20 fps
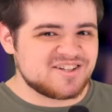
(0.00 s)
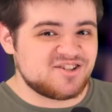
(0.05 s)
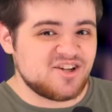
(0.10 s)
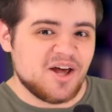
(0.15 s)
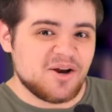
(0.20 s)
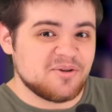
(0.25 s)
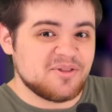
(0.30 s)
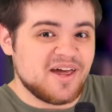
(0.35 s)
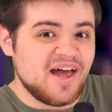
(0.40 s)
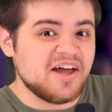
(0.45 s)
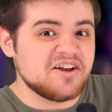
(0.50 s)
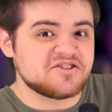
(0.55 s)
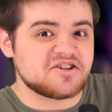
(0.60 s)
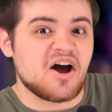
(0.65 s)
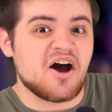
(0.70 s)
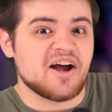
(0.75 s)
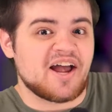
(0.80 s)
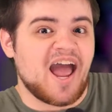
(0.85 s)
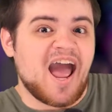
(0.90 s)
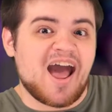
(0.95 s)
Shadow the
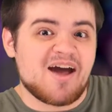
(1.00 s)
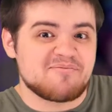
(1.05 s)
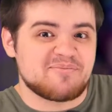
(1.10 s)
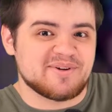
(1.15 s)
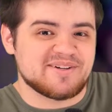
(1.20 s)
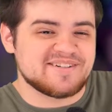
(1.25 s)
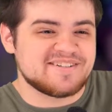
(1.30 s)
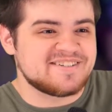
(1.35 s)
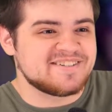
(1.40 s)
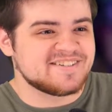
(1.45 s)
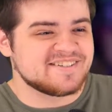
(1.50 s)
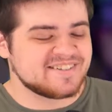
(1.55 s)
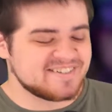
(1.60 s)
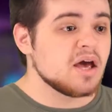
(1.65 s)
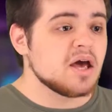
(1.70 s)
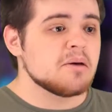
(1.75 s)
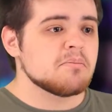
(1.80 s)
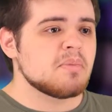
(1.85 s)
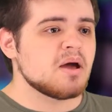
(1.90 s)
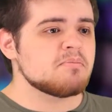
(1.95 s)
Hedgehog happened.
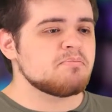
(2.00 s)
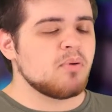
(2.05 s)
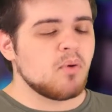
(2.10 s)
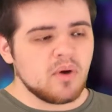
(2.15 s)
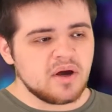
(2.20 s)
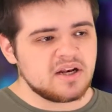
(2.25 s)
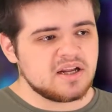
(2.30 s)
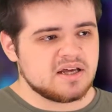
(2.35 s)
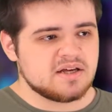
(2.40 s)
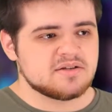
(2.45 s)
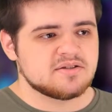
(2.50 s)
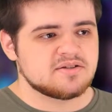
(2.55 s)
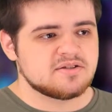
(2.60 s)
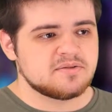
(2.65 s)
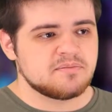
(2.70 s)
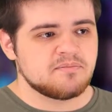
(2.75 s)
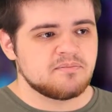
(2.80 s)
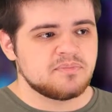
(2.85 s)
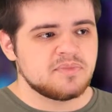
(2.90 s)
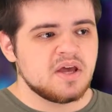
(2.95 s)
My point
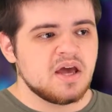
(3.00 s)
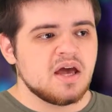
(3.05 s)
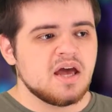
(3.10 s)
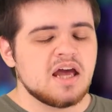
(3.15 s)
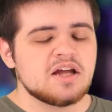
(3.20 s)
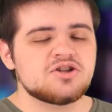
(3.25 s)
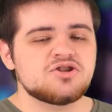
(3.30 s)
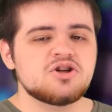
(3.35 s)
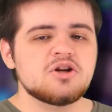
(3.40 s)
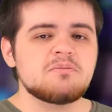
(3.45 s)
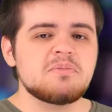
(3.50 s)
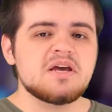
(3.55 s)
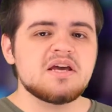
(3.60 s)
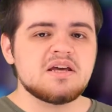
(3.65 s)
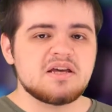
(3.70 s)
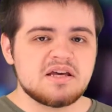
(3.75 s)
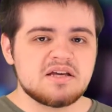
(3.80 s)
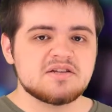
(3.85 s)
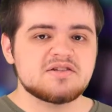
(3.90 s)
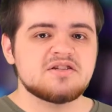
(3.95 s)
is, it should be
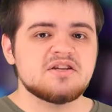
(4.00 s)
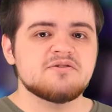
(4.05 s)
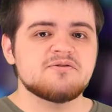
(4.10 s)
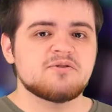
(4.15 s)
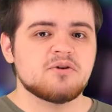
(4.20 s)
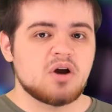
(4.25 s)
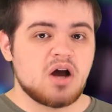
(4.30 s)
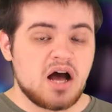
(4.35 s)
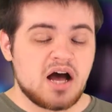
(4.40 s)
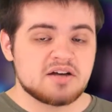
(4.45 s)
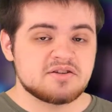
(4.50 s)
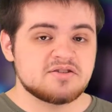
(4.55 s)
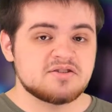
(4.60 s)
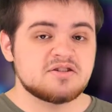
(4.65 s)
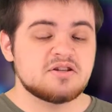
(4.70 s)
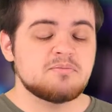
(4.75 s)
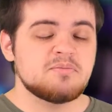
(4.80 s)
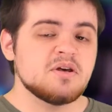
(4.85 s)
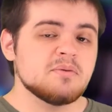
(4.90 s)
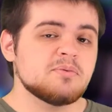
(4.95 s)
easy for us,
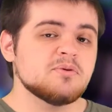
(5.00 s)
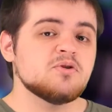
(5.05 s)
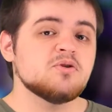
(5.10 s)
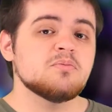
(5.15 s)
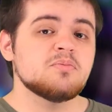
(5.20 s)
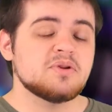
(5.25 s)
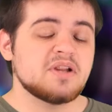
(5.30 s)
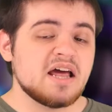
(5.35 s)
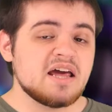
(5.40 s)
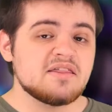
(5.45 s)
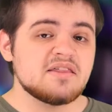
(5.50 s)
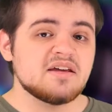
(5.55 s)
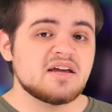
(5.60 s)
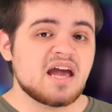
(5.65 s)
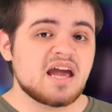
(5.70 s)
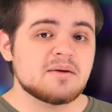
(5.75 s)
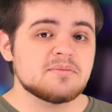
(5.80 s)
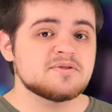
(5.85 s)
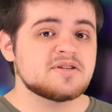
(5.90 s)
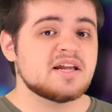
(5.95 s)
the people who play the
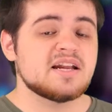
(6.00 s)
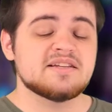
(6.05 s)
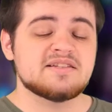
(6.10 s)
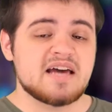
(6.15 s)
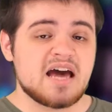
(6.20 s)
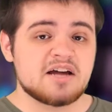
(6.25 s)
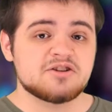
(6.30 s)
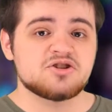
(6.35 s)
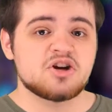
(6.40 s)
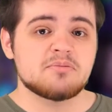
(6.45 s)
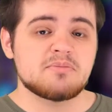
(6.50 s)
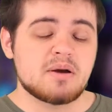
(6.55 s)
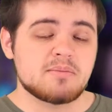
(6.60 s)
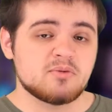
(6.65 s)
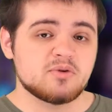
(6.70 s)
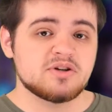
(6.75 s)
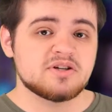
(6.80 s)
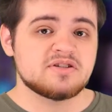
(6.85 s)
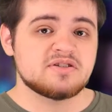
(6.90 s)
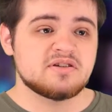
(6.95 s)
games and attach our
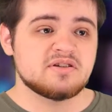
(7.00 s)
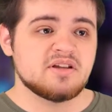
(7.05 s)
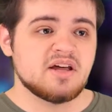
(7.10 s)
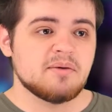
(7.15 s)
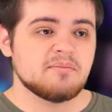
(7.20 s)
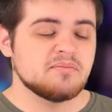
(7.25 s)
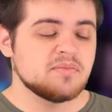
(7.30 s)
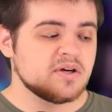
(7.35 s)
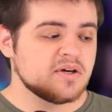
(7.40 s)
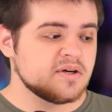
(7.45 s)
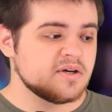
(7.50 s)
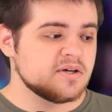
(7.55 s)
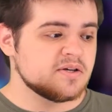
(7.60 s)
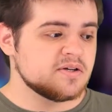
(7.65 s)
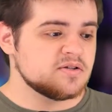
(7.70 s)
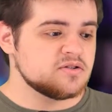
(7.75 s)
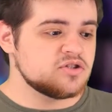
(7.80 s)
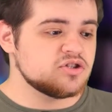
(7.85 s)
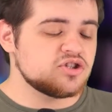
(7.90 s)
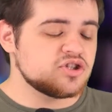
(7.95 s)
memories to them,
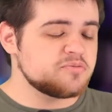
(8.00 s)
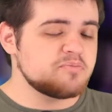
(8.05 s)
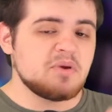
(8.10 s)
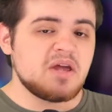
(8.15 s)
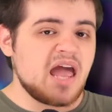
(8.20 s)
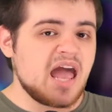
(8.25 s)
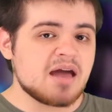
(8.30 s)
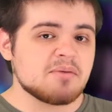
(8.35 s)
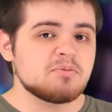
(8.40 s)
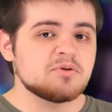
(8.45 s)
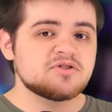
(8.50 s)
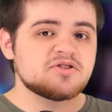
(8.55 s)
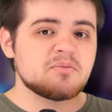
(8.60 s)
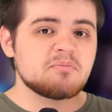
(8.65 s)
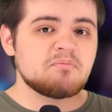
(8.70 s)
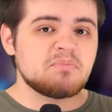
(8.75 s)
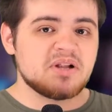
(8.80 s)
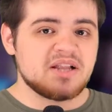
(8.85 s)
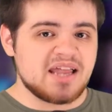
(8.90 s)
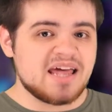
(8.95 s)
to just be able to
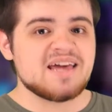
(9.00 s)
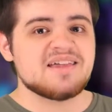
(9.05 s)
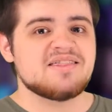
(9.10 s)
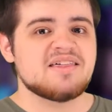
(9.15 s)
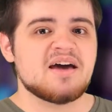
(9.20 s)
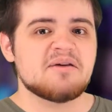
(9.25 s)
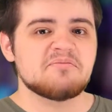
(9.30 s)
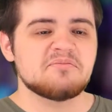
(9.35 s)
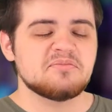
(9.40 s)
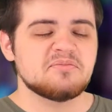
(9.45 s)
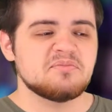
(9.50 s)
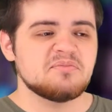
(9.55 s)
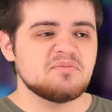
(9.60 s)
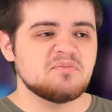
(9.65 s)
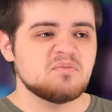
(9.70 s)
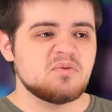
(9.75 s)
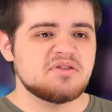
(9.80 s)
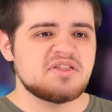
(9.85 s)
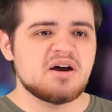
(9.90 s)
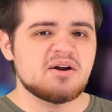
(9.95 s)
play them
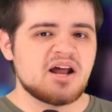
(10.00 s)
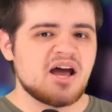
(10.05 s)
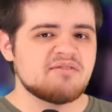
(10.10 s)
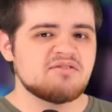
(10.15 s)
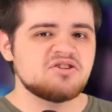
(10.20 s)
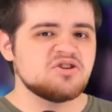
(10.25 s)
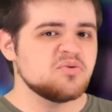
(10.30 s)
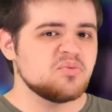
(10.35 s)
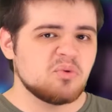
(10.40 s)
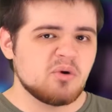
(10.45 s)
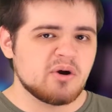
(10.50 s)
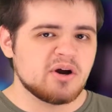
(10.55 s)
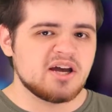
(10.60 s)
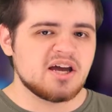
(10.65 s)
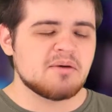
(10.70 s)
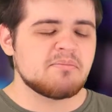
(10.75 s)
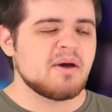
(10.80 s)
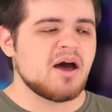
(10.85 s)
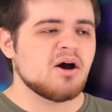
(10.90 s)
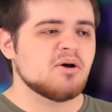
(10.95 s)
without having to
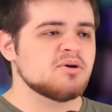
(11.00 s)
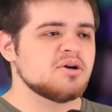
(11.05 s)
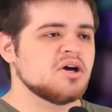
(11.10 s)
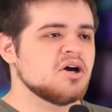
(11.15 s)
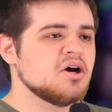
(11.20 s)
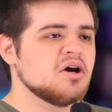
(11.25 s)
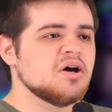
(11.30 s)
worry about